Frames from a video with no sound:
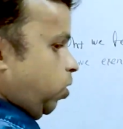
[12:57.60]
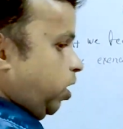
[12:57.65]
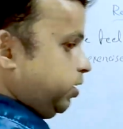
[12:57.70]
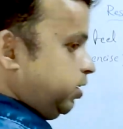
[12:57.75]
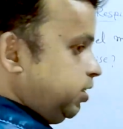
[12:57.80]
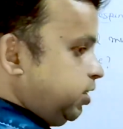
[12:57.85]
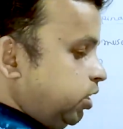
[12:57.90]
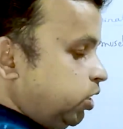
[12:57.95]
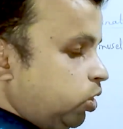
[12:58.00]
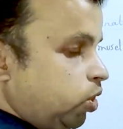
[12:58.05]

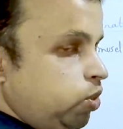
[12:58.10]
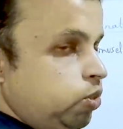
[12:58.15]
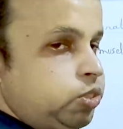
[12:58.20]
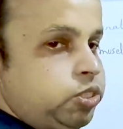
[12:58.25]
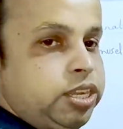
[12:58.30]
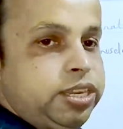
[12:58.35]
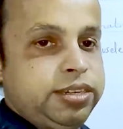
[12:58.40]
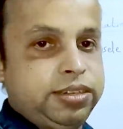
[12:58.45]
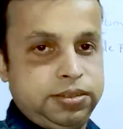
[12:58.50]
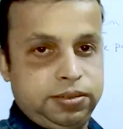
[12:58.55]
is the
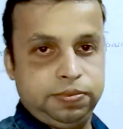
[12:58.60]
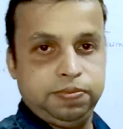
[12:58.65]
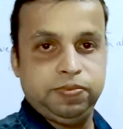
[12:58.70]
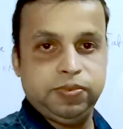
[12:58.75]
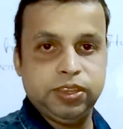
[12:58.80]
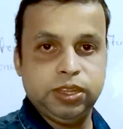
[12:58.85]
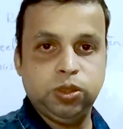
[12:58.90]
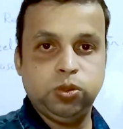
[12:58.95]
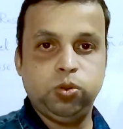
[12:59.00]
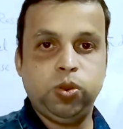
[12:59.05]
solution?
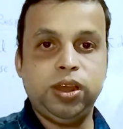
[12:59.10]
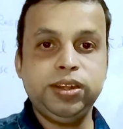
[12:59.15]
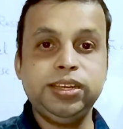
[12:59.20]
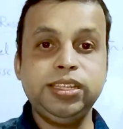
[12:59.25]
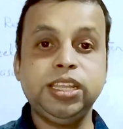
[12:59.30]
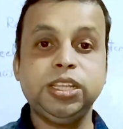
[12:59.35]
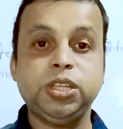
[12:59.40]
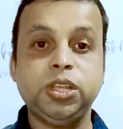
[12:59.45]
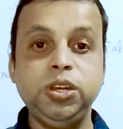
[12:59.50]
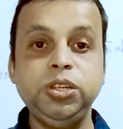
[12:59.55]
What is
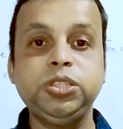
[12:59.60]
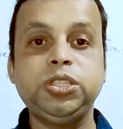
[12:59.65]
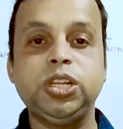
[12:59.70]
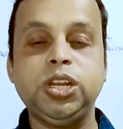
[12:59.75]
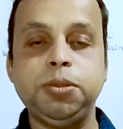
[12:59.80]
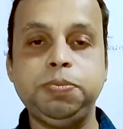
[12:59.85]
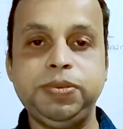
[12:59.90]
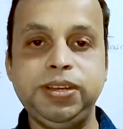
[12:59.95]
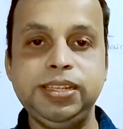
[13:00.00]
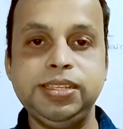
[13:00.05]
the solution
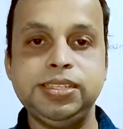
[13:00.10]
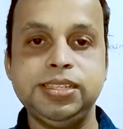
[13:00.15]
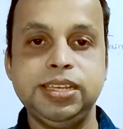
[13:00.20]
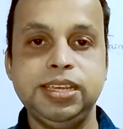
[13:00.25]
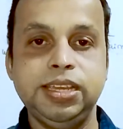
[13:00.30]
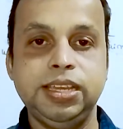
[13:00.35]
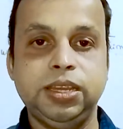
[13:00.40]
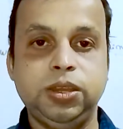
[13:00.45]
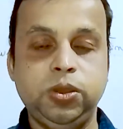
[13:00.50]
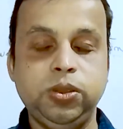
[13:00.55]
of this?
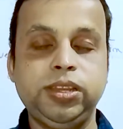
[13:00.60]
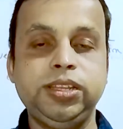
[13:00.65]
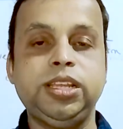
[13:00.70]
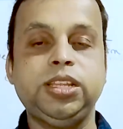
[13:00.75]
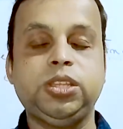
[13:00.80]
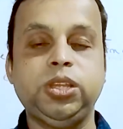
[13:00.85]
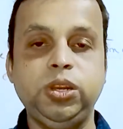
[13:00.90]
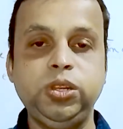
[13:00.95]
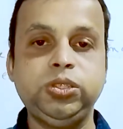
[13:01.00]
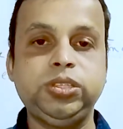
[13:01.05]
Okay, the
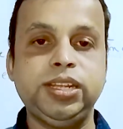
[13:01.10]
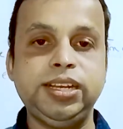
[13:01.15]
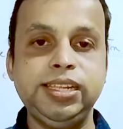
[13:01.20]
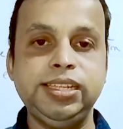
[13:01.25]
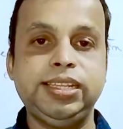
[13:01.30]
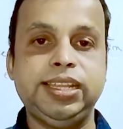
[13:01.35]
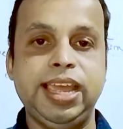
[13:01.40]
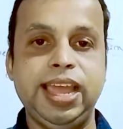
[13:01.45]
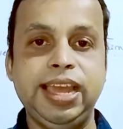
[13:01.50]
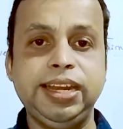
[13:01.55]
solution
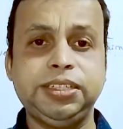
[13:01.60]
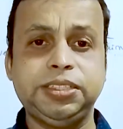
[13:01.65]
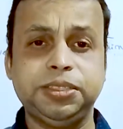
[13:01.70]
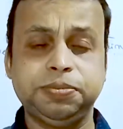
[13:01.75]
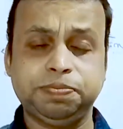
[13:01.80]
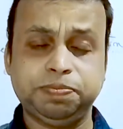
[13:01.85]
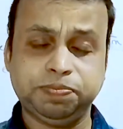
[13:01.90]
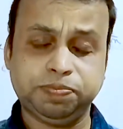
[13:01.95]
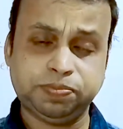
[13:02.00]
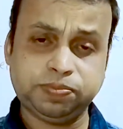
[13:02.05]
is that
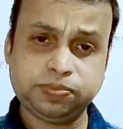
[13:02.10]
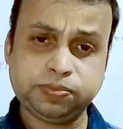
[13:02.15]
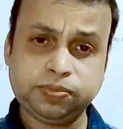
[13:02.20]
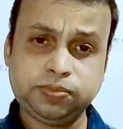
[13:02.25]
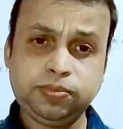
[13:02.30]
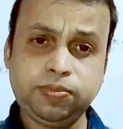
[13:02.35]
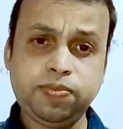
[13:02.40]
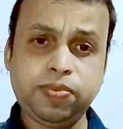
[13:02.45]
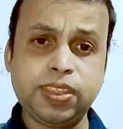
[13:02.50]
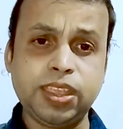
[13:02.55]

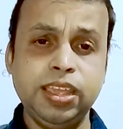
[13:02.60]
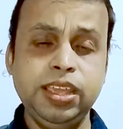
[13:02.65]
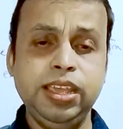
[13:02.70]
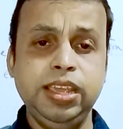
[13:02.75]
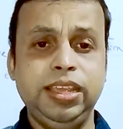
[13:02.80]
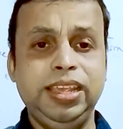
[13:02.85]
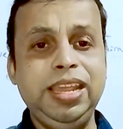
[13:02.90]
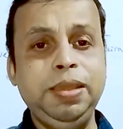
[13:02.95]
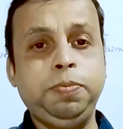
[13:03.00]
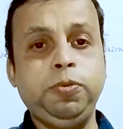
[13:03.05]

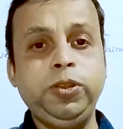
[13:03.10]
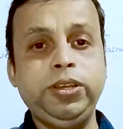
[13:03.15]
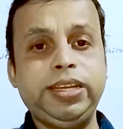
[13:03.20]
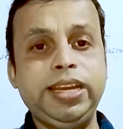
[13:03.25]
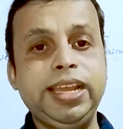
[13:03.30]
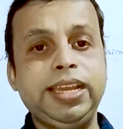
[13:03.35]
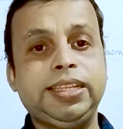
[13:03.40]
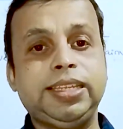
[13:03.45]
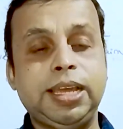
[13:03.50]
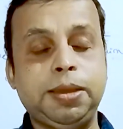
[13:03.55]
if we
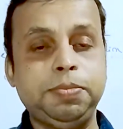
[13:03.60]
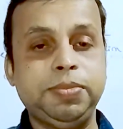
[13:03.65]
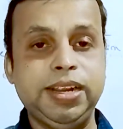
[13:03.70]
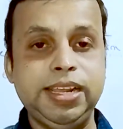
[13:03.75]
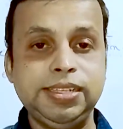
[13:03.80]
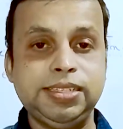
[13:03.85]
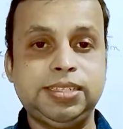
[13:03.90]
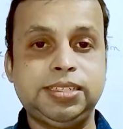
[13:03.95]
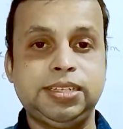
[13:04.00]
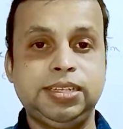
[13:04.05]
take some
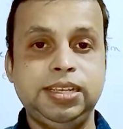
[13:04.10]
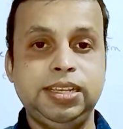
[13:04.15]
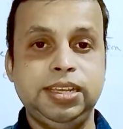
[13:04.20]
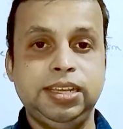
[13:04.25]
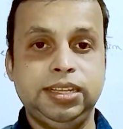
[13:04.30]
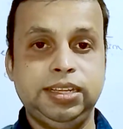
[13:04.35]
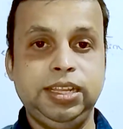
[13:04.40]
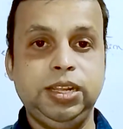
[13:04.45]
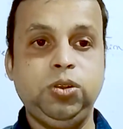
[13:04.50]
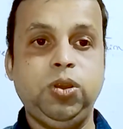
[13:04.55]
rest,
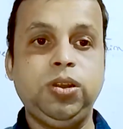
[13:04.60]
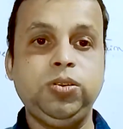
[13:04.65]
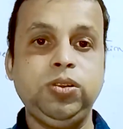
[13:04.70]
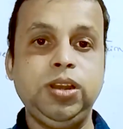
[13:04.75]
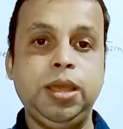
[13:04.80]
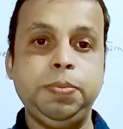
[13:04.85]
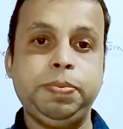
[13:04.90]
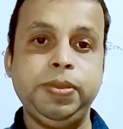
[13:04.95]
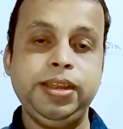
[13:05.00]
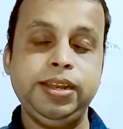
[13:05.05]
then what will
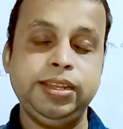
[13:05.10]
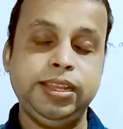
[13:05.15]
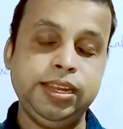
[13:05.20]
happen? Then